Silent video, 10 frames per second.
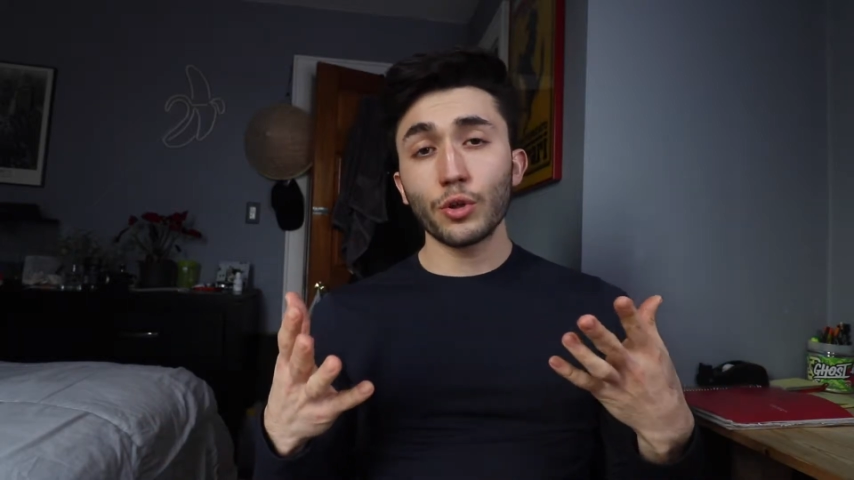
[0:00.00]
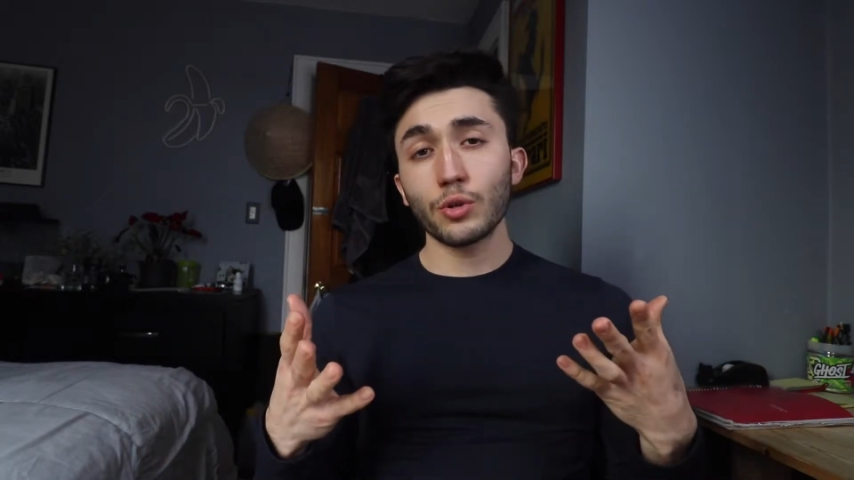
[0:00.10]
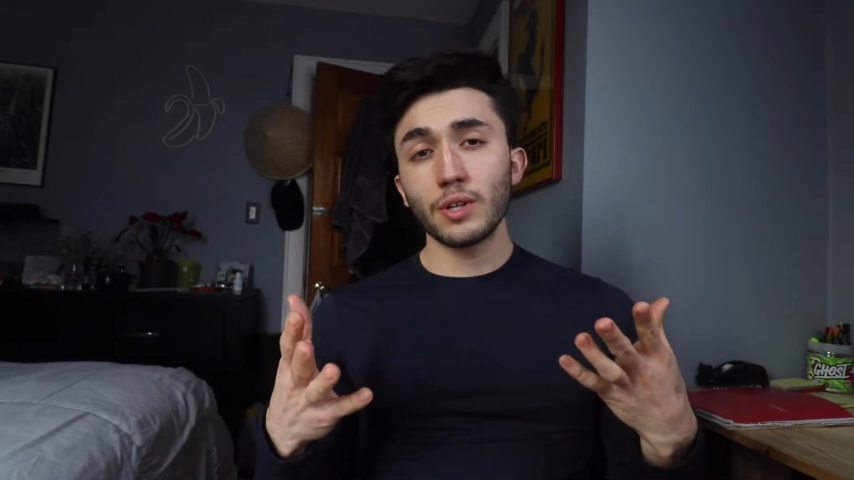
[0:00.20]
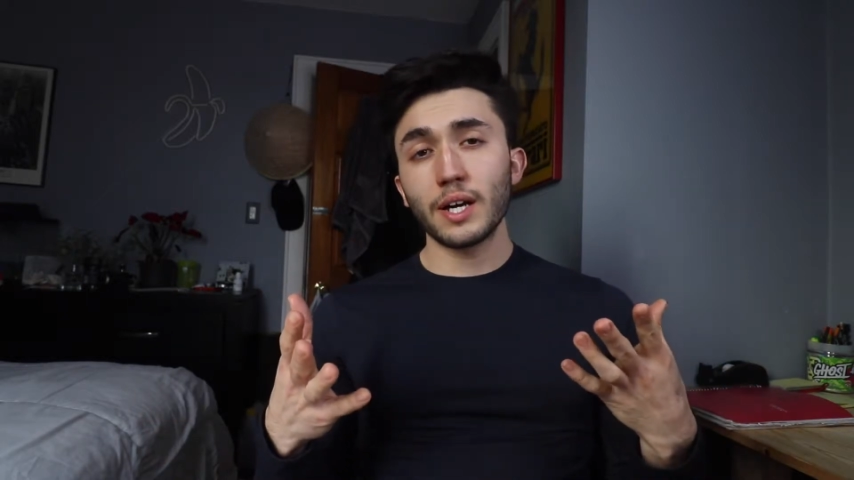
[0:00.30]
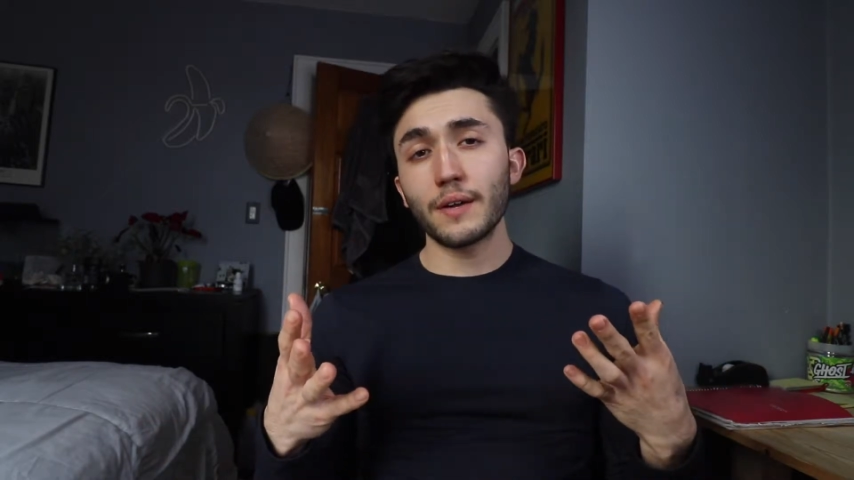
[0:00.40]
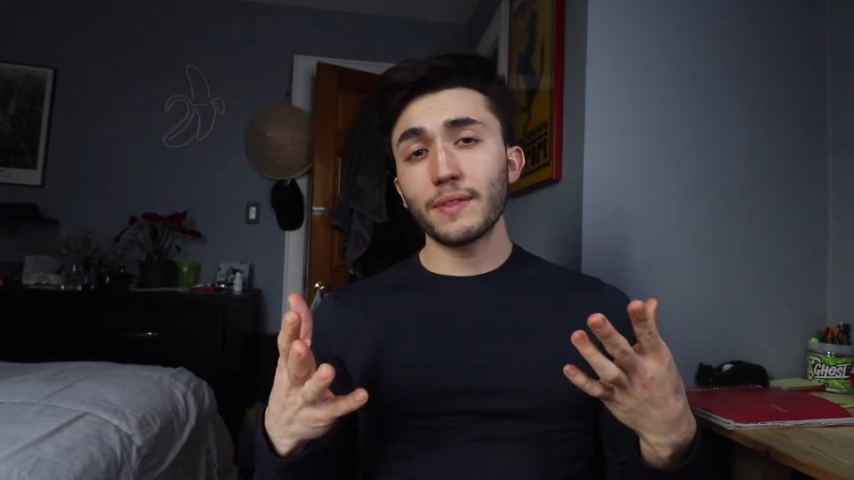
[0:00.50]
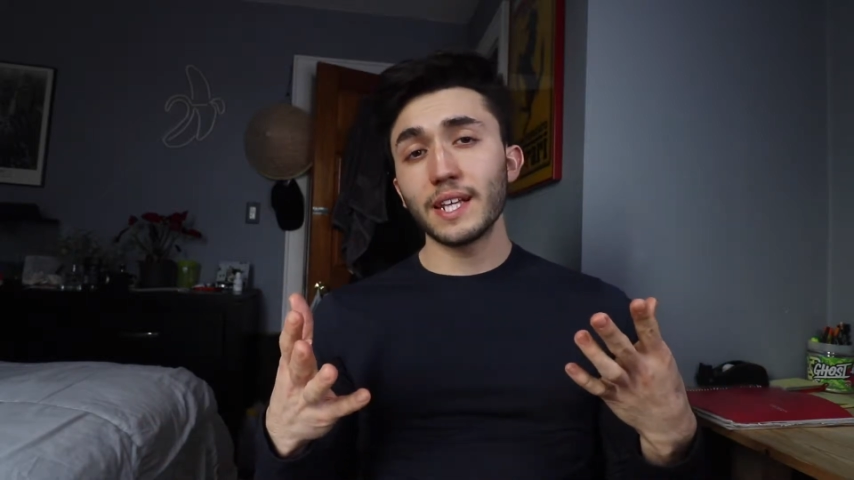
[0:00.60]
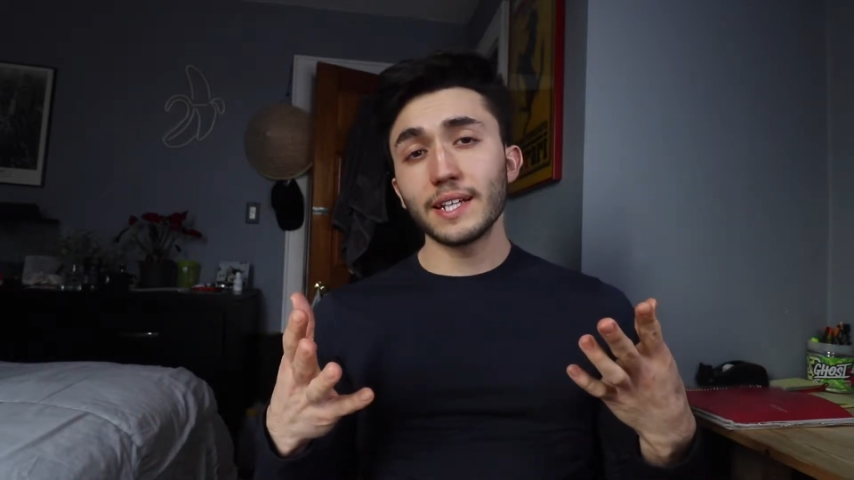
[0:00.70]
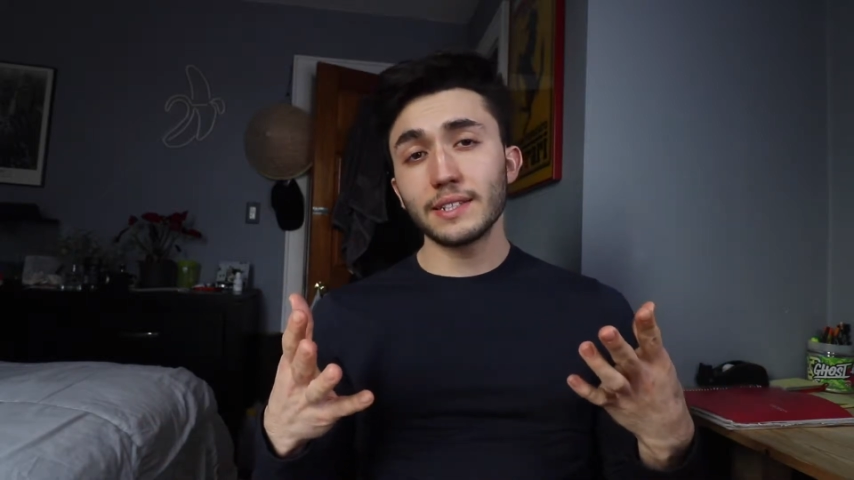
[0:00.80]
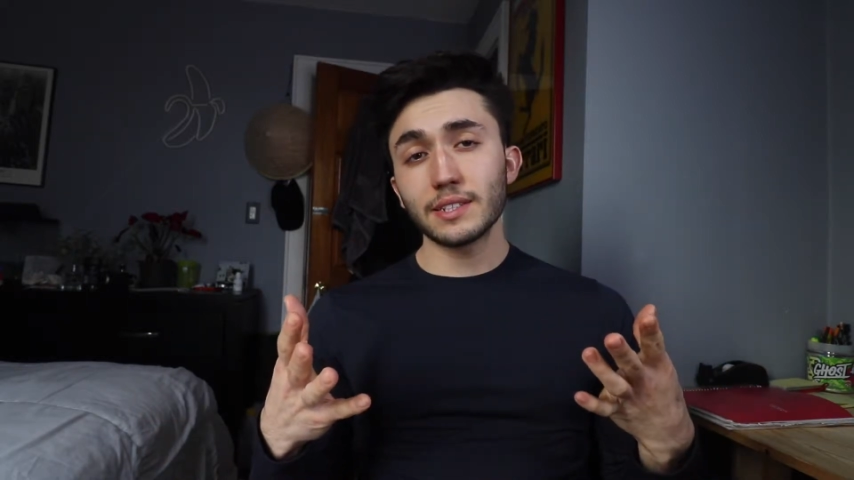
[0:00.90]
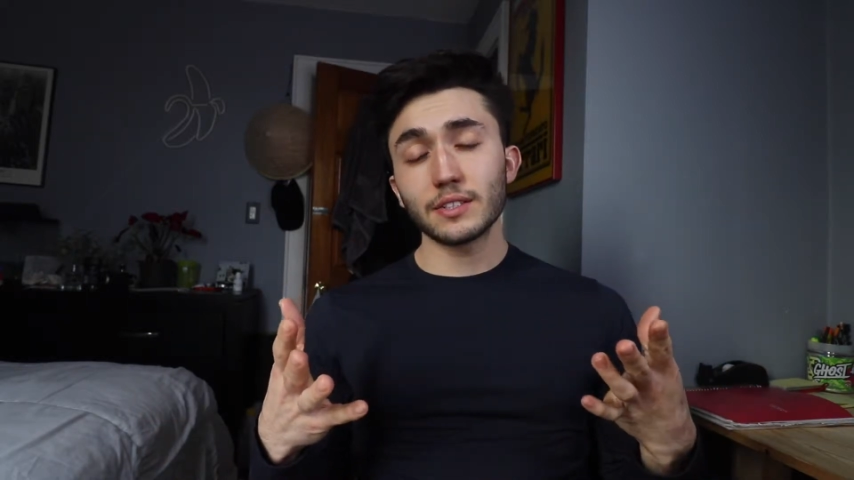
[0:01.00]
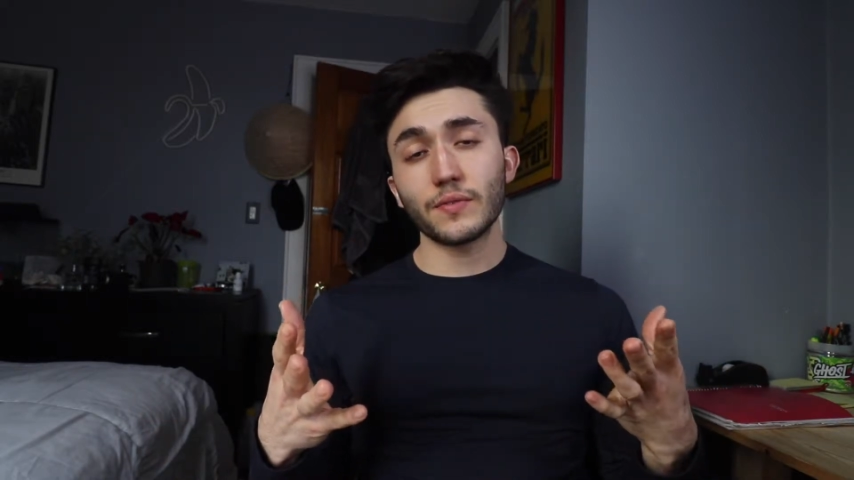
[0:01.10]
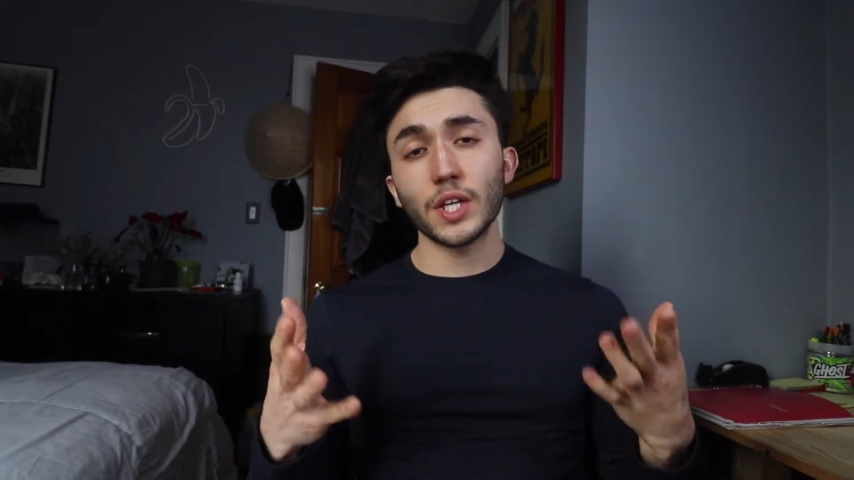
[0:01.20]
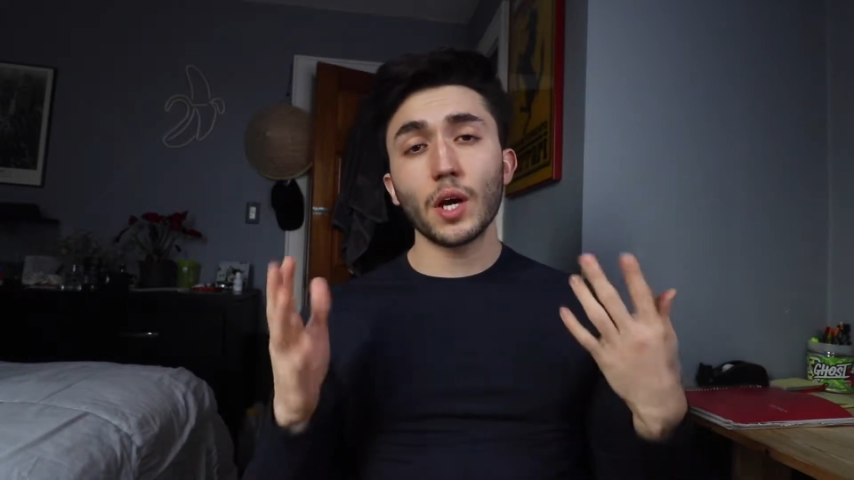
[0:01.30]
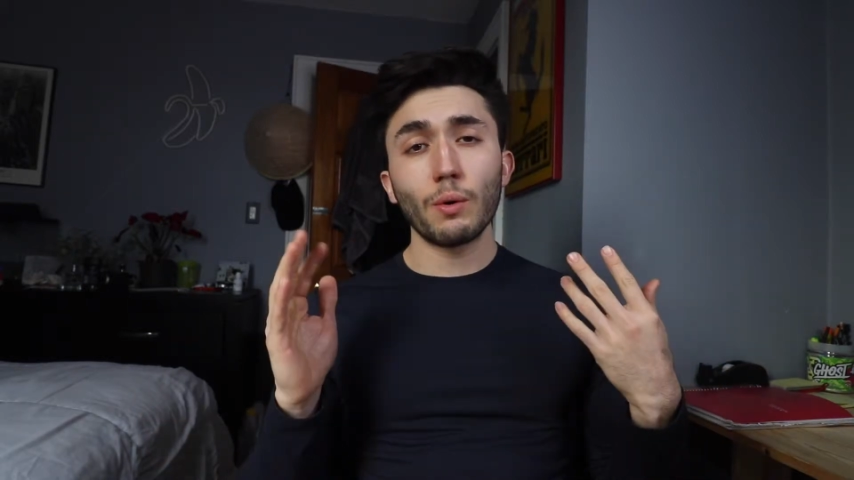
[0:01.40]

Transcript: through a lot of things in this video.